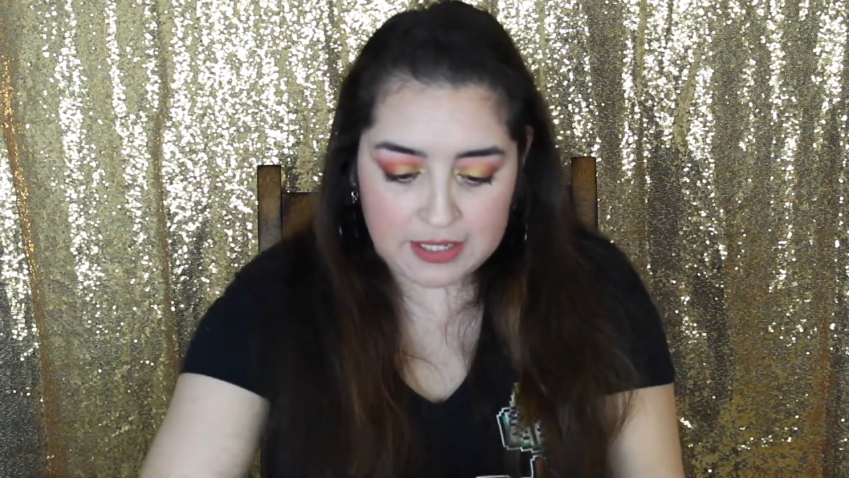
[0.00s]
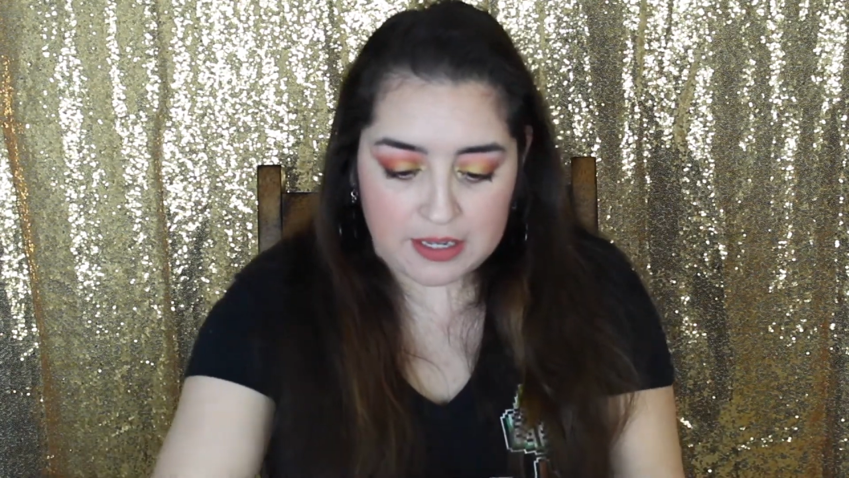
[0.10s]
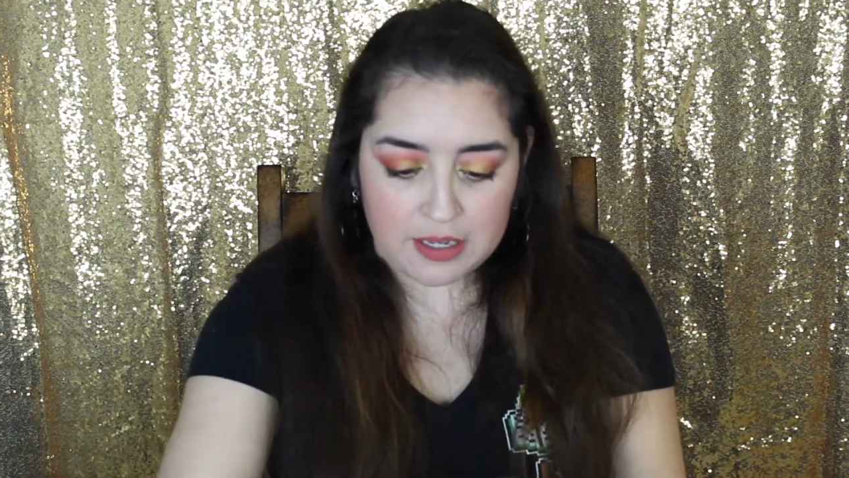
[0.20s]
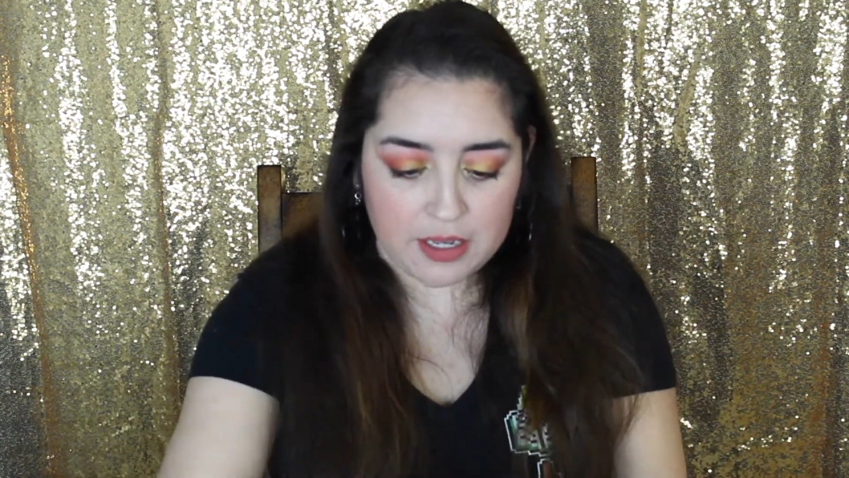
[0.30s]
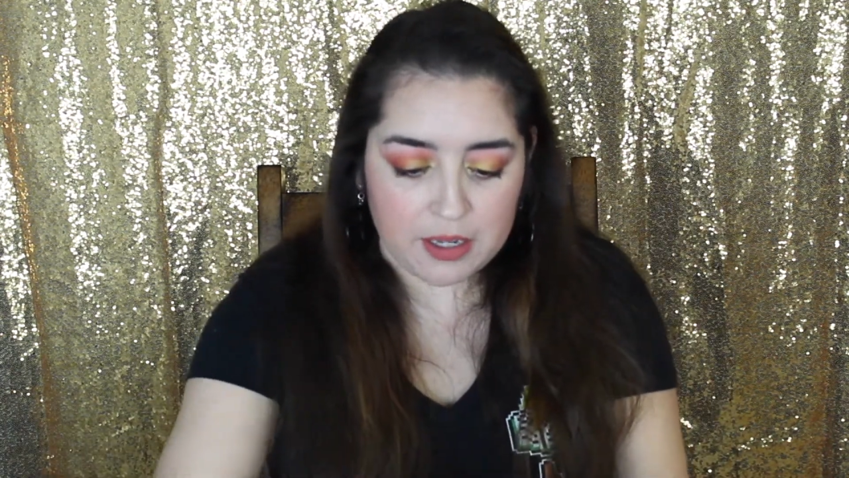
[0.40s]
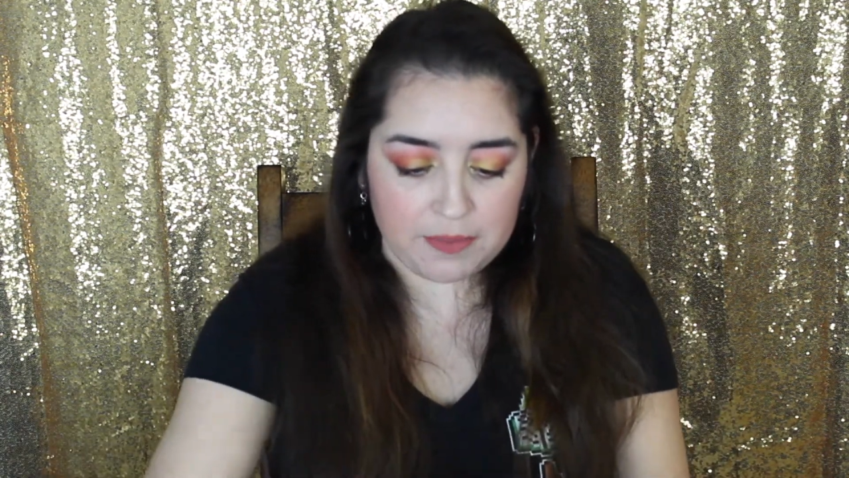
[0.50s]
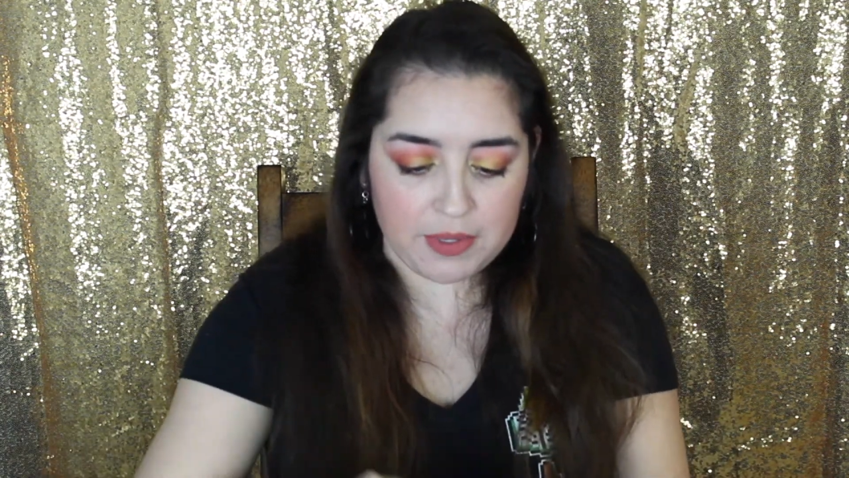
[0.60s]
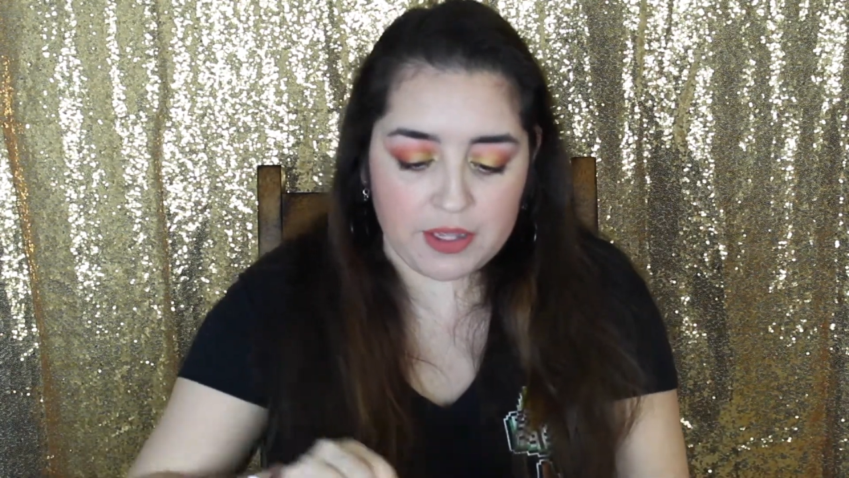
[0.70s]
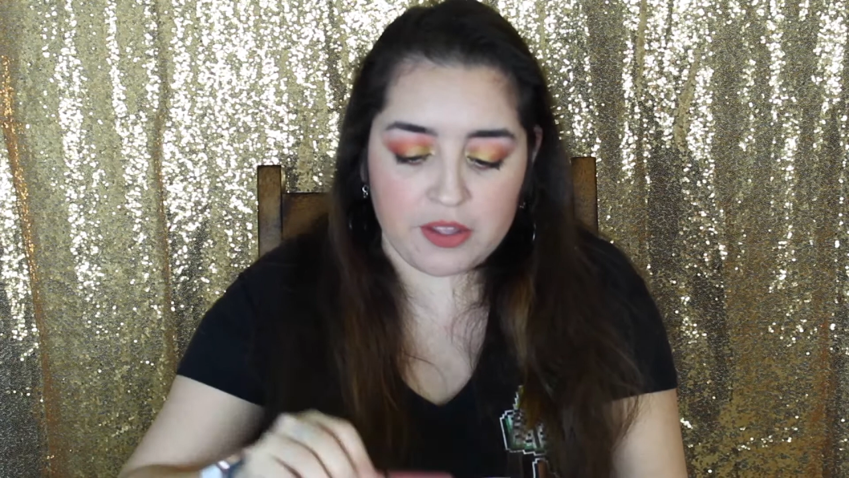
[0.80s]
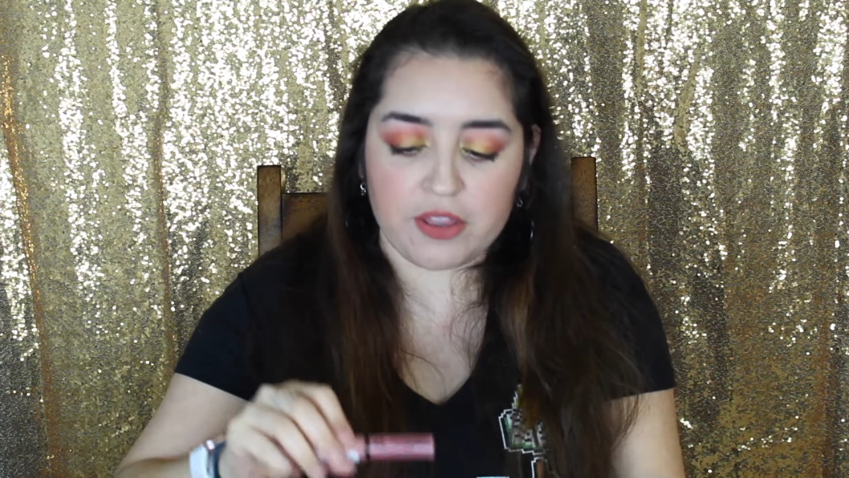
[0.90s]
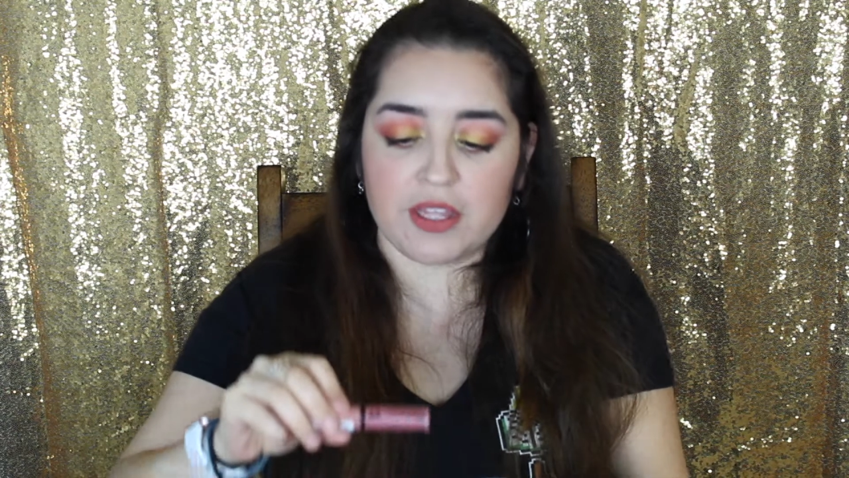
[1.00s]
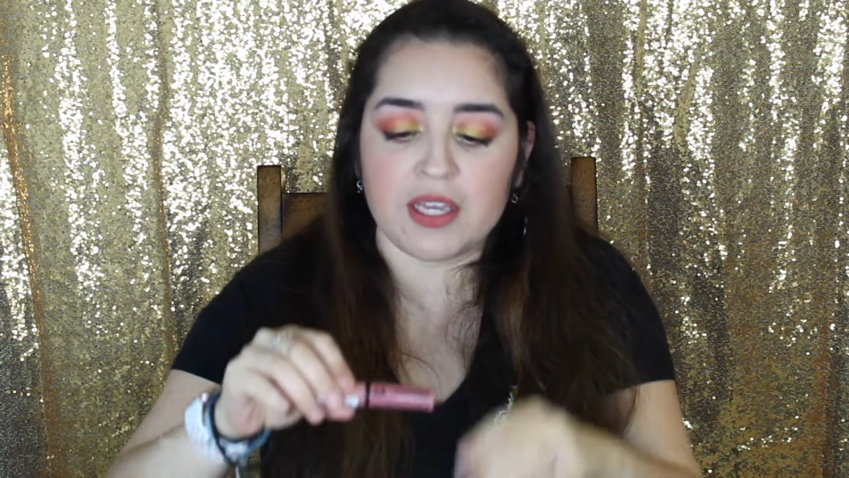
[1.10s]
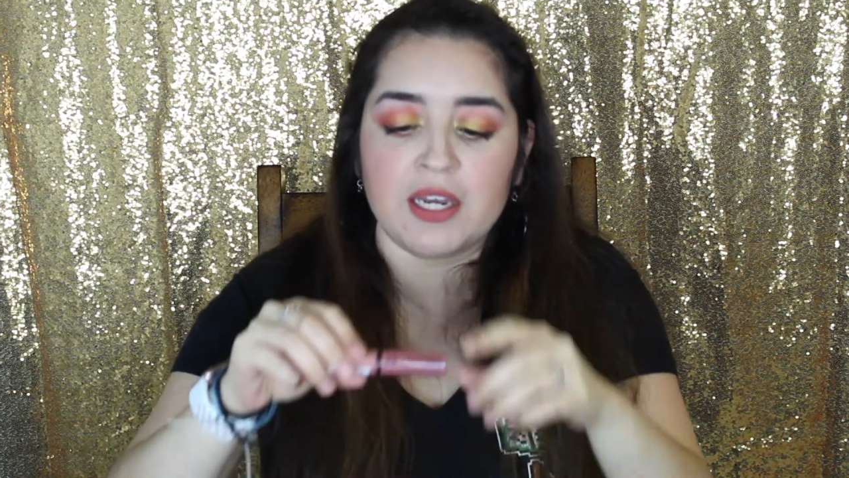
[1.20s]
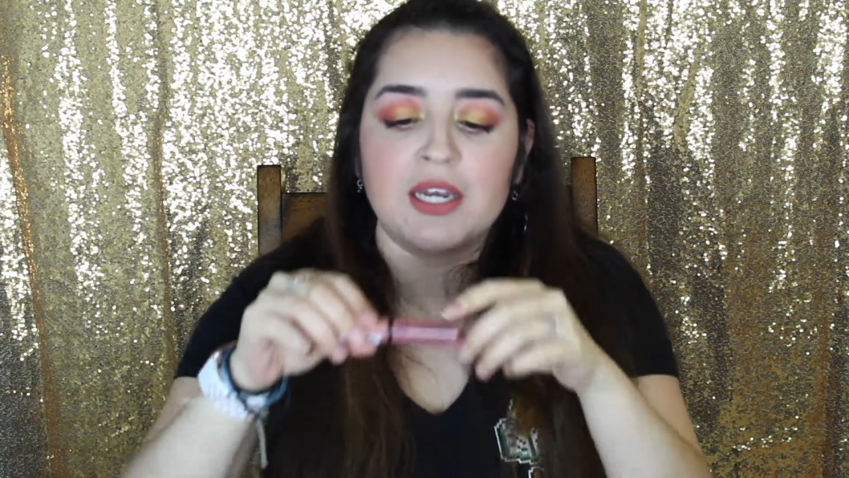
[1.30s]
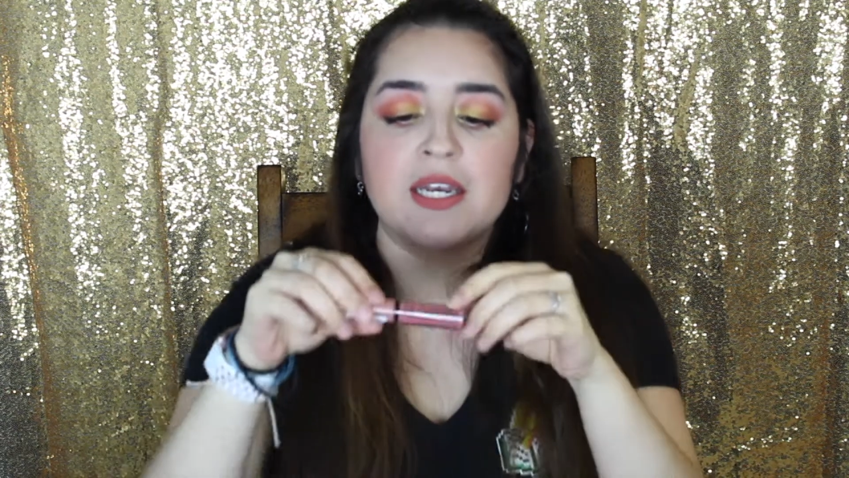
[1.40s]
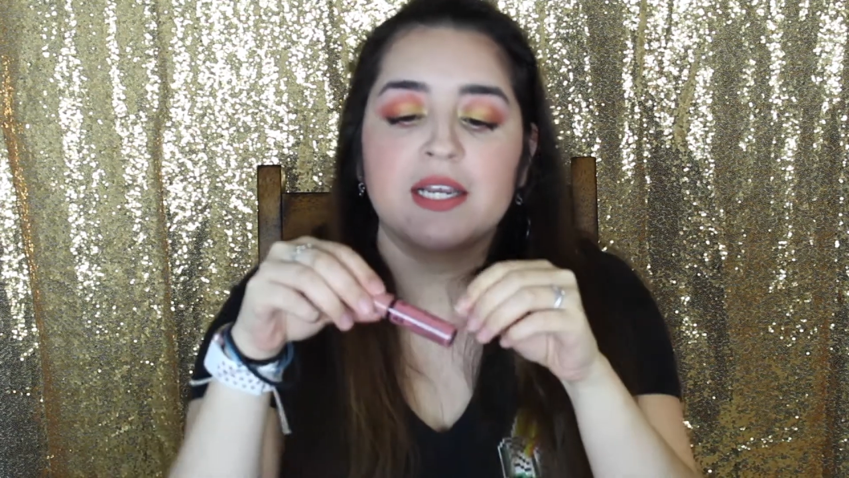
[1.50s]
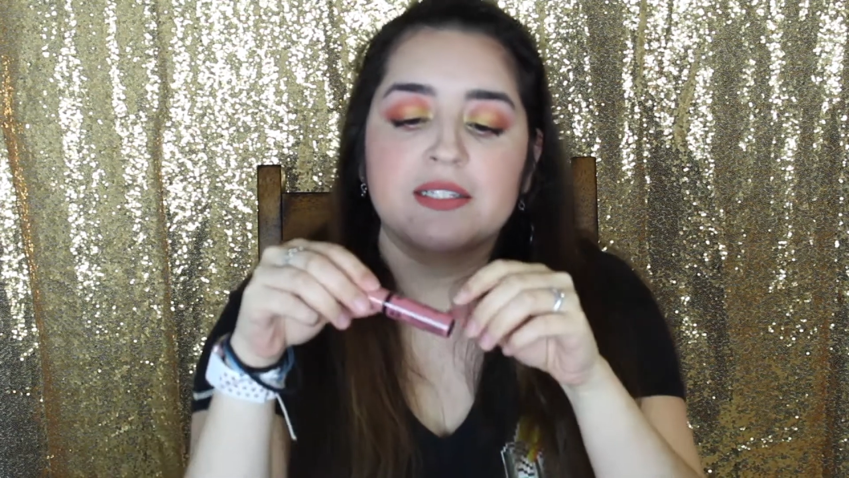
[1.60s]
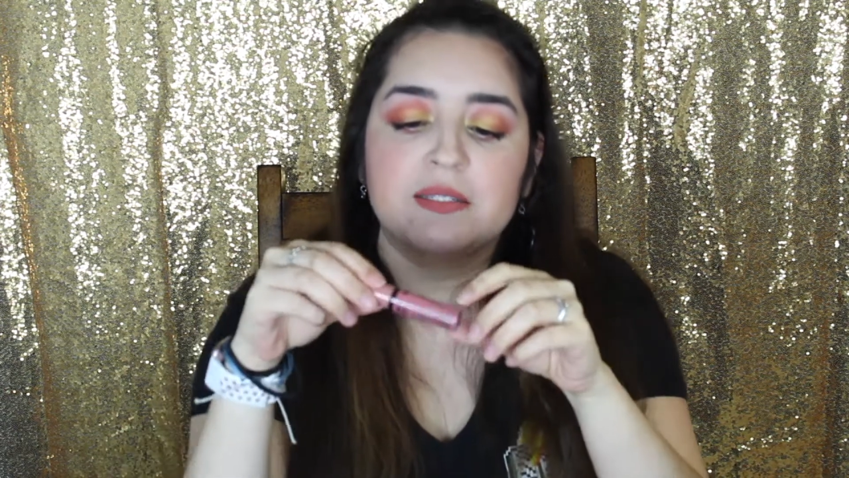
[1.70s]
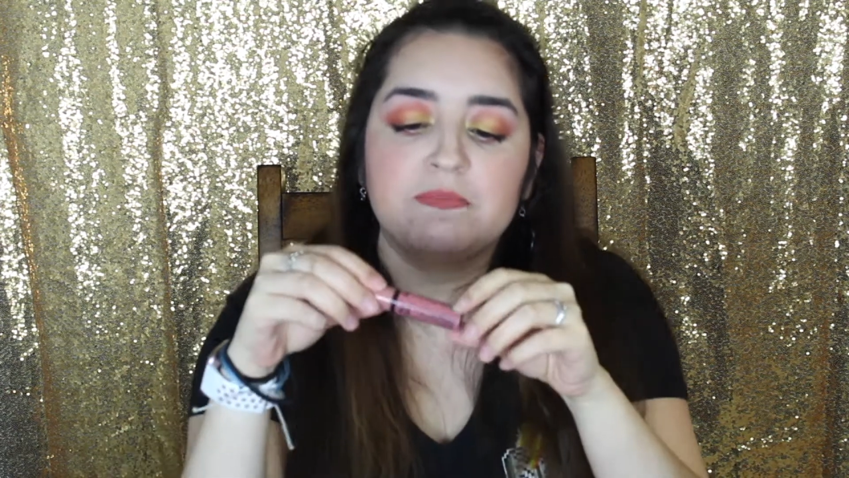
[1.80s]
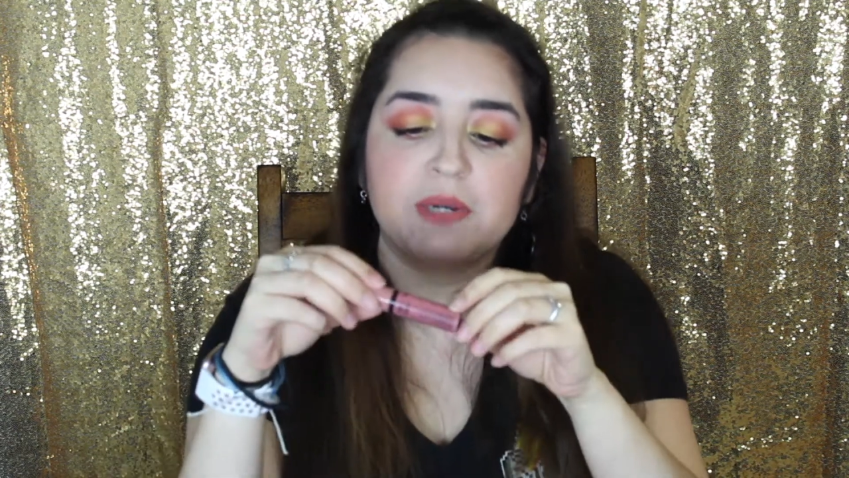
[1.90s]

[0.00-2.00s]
The NYX